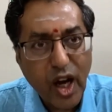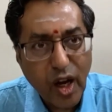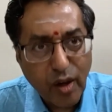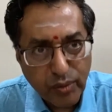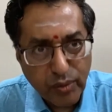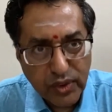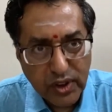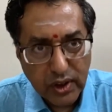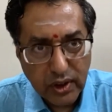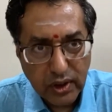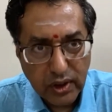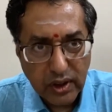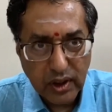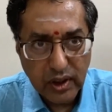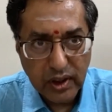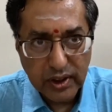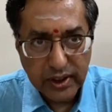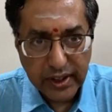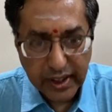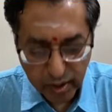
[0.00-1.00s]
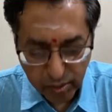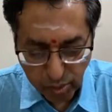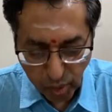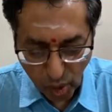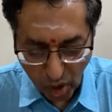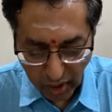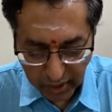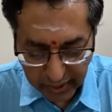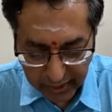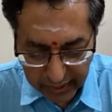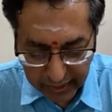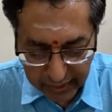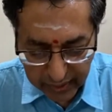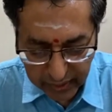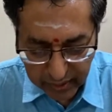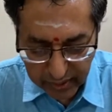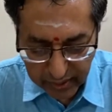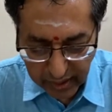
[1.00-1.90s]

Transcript: up the dead body